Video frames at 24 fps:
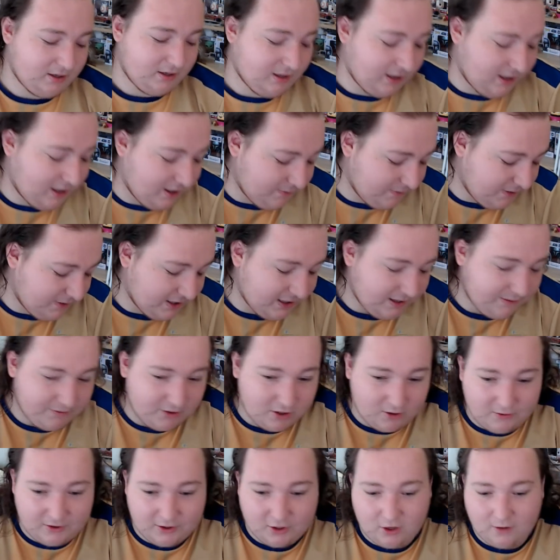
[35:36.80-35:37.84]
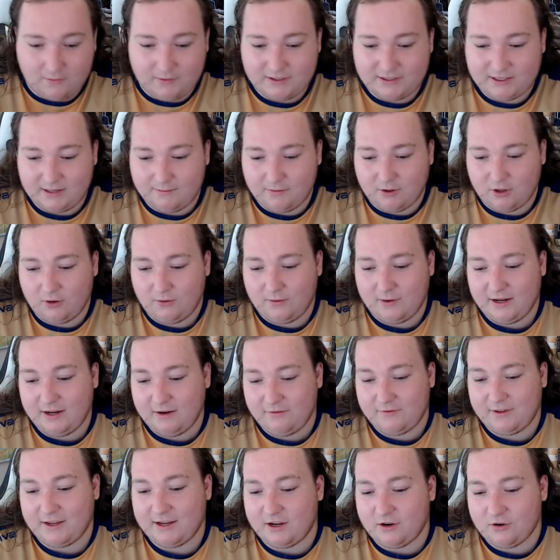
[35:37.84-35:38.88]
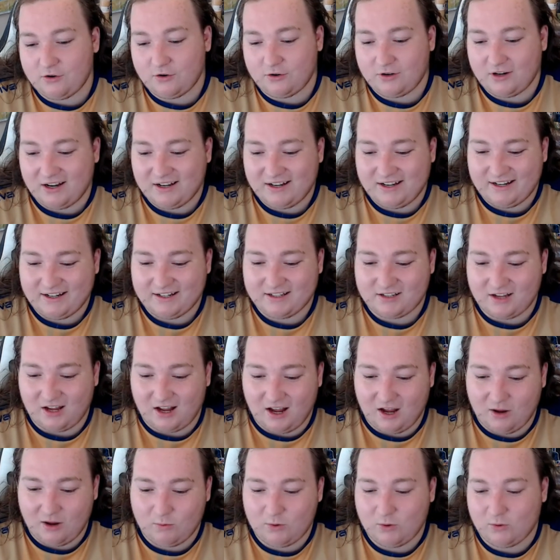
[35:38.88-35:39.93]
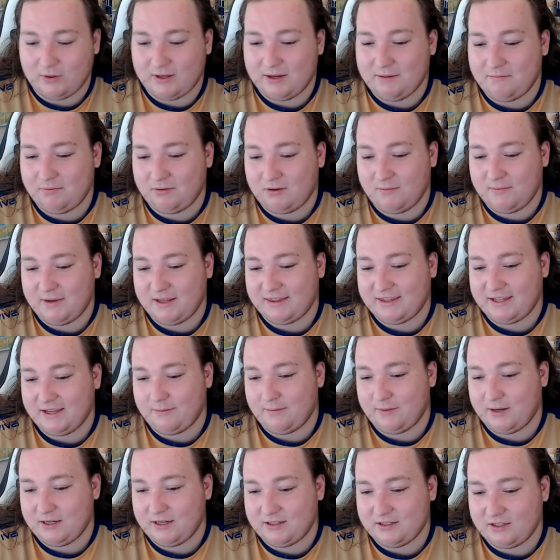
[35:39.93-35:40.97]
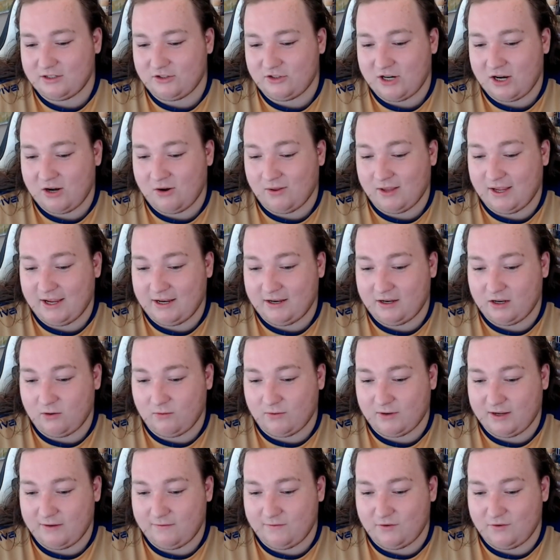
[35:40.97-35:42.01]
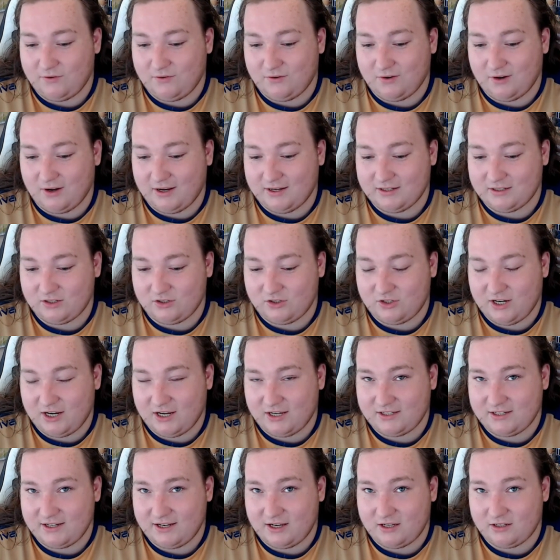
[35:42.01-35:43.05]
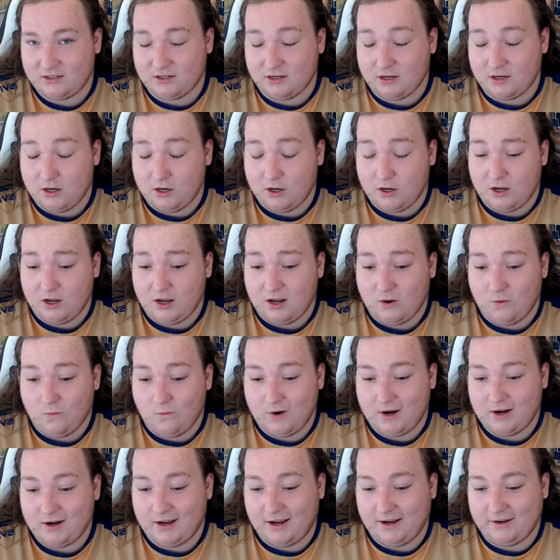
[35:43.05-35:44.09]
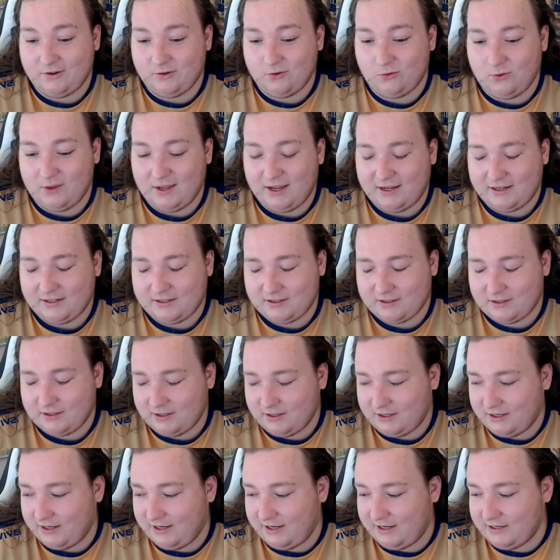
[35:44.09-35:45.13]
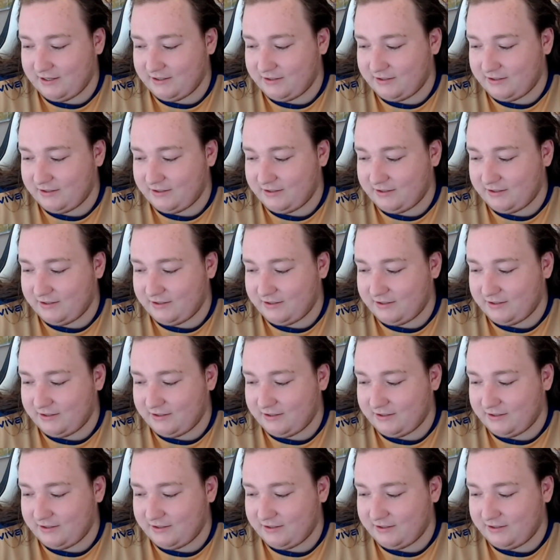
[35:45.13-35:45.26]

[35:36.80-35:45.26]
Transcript: yeah, let me know in the comments down below if they are good ideas. I will implement them into the channel, and I'll give you guys a shout out when I do that. And